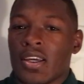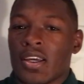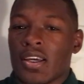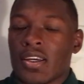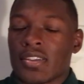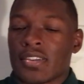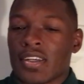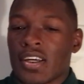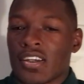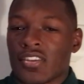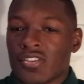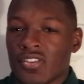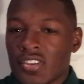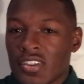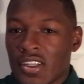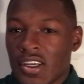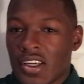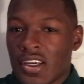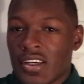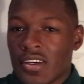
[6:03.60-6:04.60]
as I should
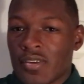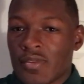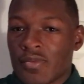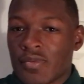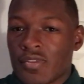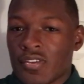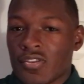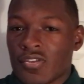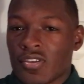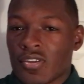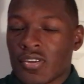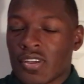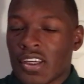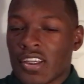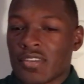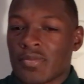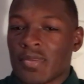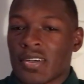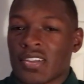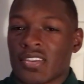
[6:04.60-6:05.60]
have to
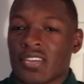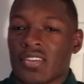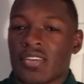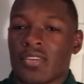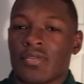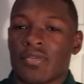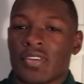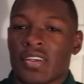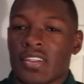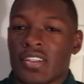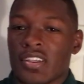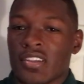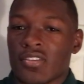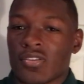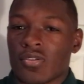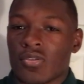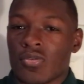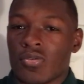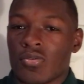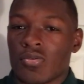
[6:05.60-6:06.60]
showcase myself at that
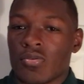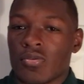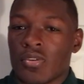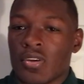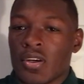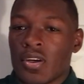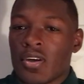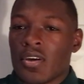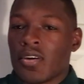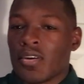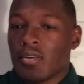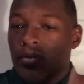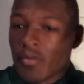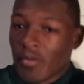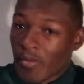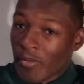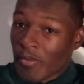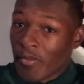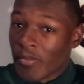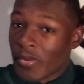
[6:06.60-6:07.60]
school.
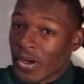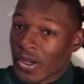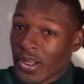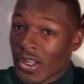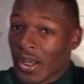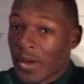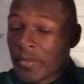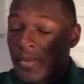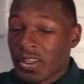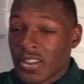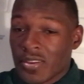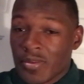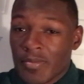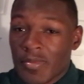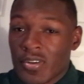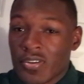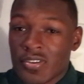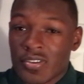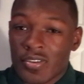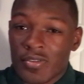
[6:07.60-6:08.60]
But I made the
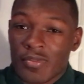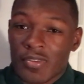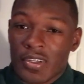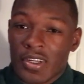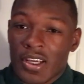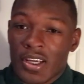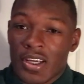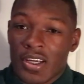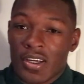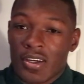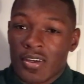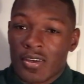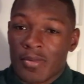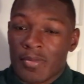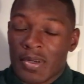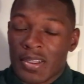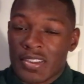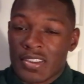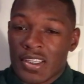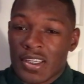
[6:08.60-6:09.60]
most of what I
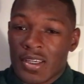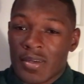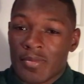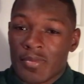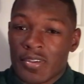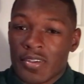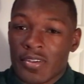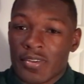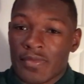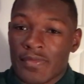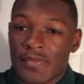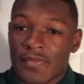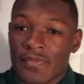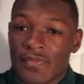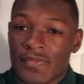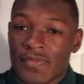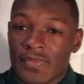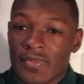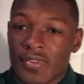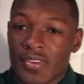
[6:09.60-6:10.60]
my time there.
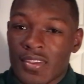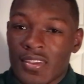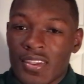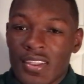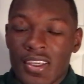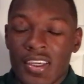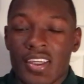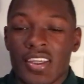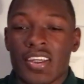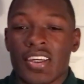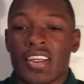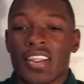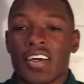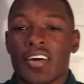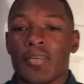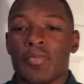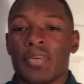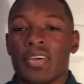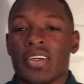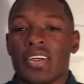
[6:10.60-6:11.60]
And yeah,
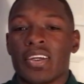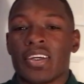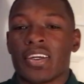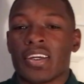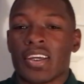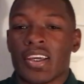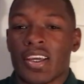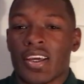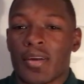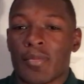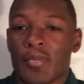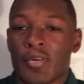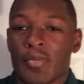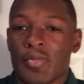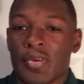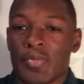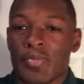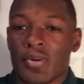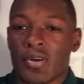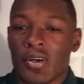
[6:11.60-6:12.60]
that'll be it. And I'm going
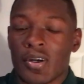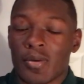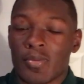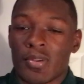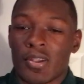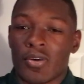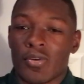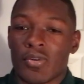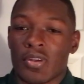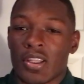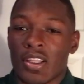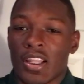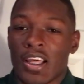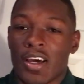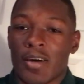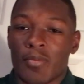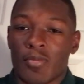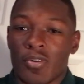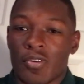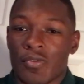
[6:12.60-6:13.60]
to be uploading a
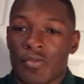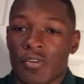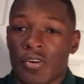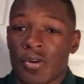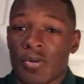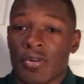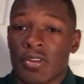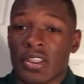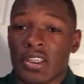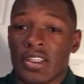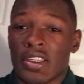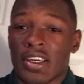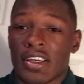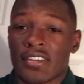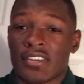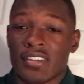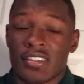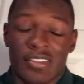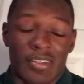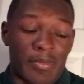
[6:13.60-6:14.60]
lot more frequently now
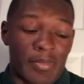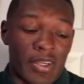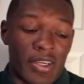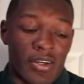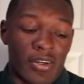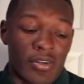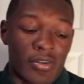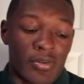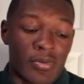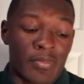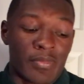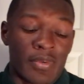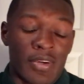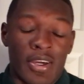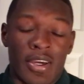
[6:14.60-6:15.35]
since I'm at home.